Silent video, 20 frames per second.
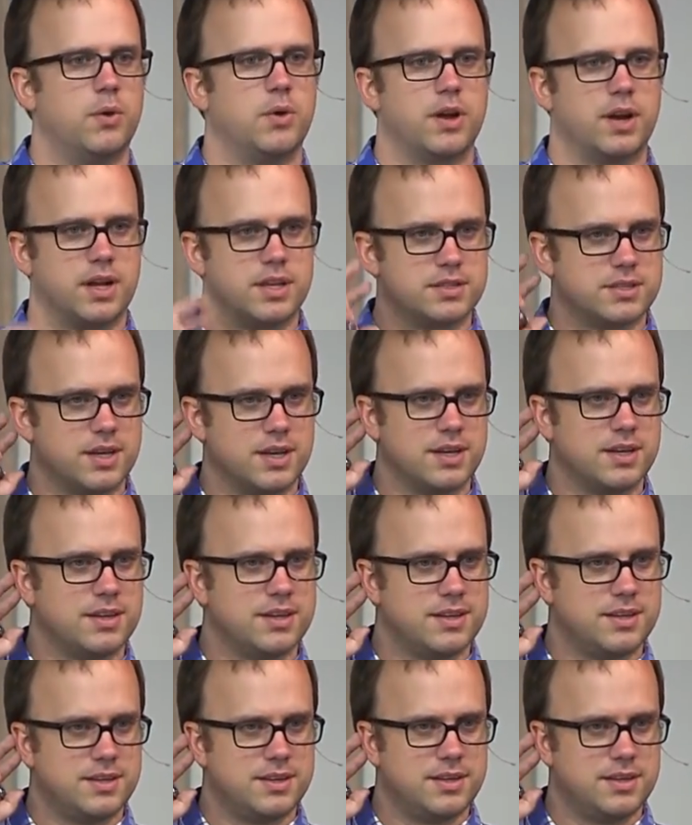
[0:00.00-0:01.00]
Yeah, what did I say?
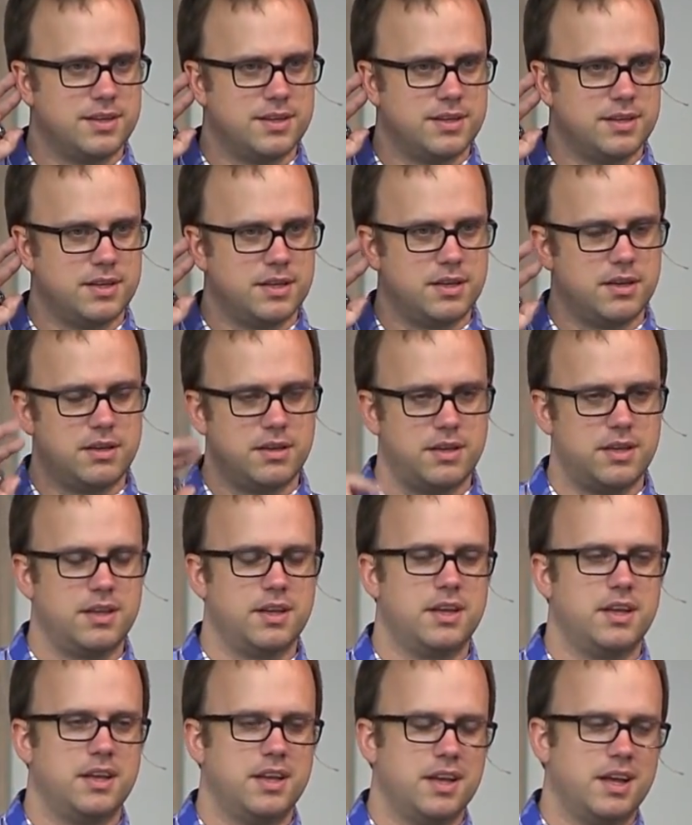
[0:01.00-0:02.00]
15.
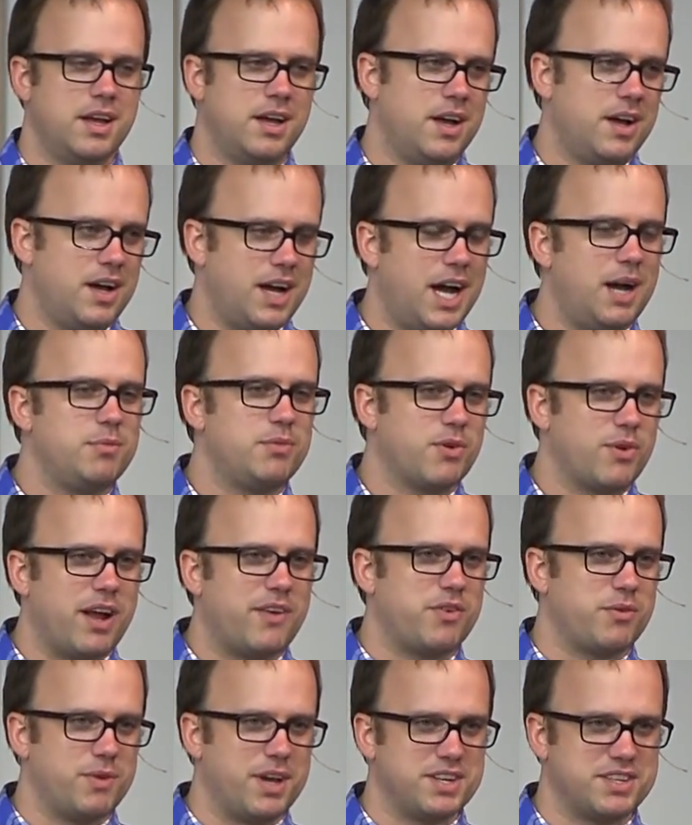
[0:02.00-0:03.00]
Yeah, you said 15. I'm a
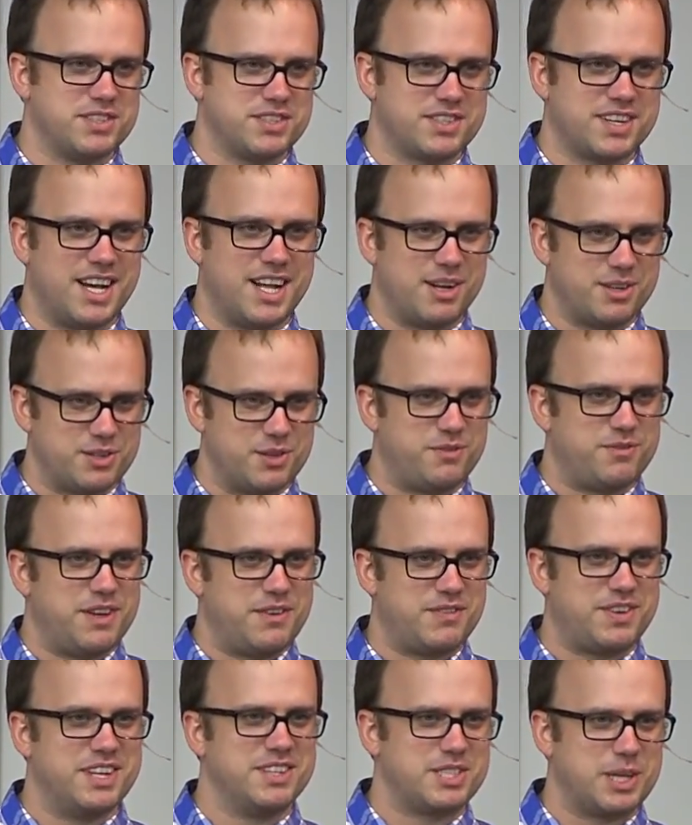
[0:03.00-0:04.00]
Reformation scholar, so
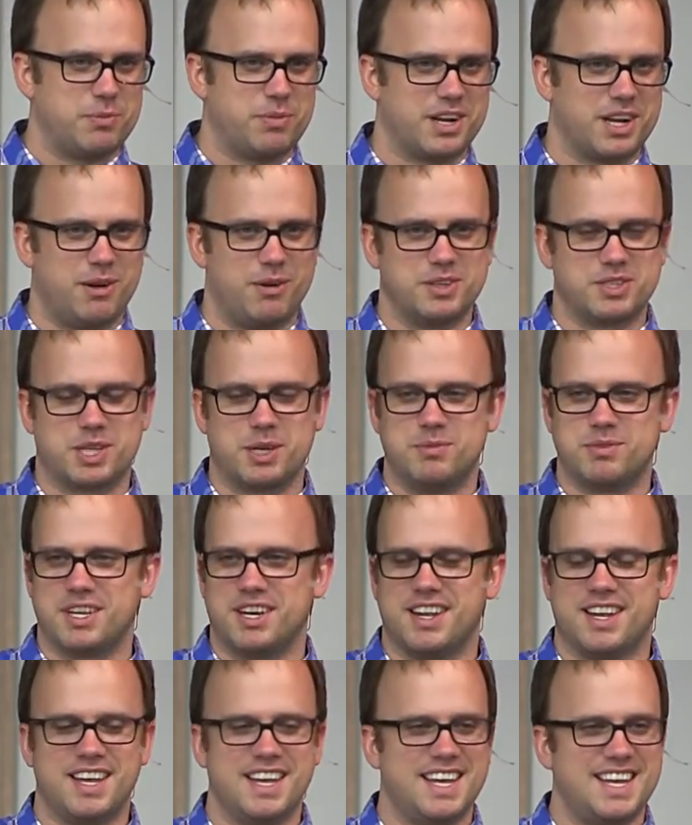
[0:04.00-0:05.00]
15 something always comes out.